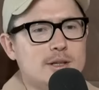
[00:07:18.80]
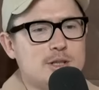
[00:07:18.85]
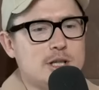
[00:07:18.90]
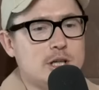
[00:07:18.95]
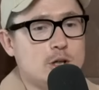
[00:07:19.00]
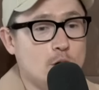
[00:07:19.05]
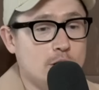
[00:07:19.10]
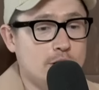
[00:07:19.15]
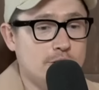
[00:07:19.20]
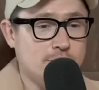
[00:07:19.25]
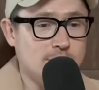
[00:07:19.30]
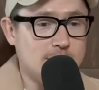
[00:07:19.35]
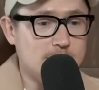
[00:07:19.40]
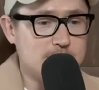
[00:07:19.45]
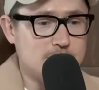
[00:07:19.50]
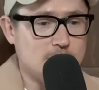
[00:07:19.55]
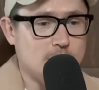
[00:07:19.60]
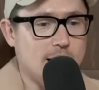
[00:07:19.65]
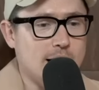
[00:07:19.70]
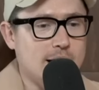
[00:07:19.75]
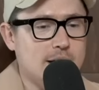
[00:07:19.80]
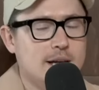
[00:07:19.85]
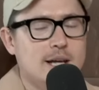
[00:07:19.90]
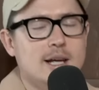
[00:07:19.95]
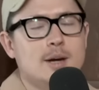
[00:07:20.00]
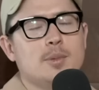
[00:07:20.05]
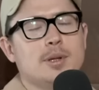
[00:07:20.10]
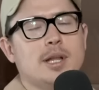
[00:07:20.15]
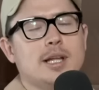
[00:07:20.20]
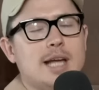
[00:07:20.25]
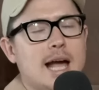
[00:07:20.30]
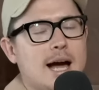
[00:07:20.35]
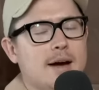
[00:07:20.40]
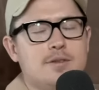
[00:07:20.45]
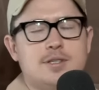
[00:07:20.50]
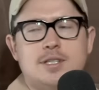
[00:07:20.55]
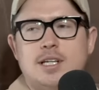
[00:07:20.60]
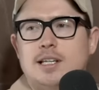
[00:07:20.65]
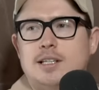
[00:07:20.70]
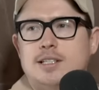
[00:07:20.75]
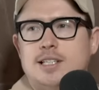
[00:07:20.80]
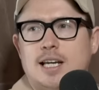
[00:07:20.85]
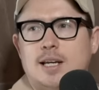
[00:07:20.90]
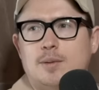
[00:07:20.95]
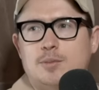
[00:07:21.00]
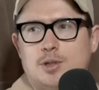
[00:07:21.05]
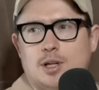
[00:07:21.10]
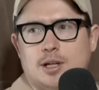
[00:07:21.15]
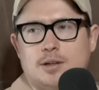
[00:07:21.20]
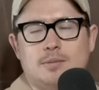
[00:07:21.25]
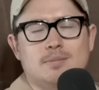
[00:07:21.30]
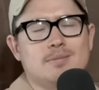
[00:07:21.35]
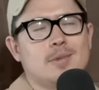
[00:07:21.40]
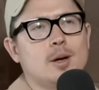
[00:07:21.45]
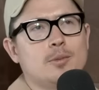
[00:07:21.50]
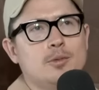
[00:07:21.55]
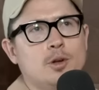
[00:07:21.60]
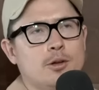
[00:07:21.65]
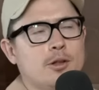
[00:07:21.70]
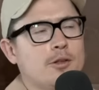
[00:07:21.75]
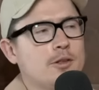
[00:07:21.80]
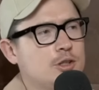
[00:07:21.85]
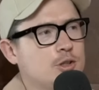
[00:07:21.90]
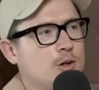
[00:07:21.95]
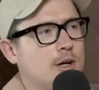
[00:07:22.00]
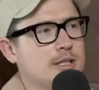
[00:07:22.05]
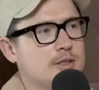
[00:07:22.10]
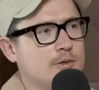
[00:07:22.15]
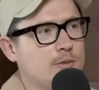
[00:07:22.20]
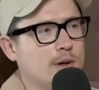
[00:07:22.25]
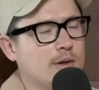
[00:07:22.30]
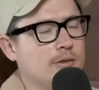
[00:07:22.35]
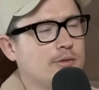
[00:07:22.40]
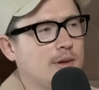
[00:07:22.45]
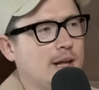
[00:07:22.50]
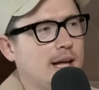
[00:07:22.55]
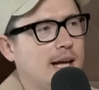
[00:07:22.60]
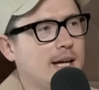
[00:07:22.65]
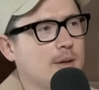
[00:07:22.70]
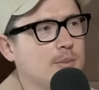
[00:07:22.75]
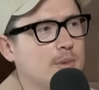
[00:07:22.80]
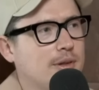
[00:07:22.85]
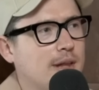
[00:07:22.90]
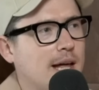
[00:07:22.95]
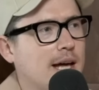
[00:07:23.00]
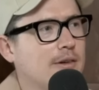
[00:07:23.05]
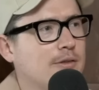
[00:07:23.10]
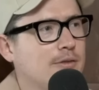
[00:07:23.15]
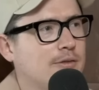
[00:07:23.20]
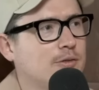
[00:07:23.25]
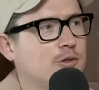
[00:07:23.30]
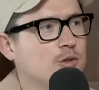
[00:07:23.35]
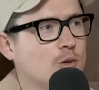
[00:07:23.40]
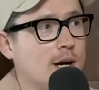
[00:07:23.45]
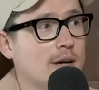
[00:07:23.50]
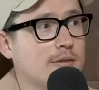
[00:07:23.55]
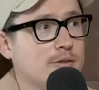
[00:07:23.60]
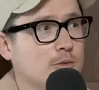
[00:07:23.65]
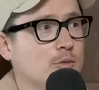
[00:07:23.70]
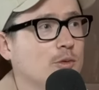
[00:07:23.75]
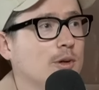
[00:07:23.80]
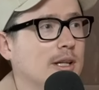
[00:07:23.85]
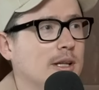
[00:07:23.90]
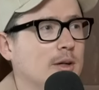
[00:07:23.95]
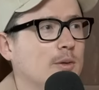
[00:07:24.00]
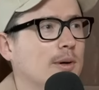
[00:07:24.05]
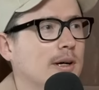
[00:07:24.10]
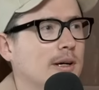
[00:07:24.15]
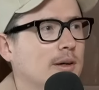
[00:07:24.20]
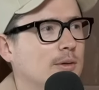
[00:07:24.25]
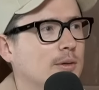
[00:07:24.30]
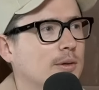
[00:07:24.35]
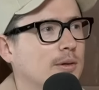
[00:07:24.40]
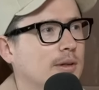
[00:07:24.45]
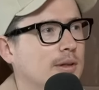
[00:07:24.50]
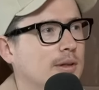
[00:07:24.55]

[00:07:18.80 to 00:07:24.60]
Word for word: So you've got the flip side, but then you have seen teams like, not that the Giants have won a flag, no. but they've drafted really well.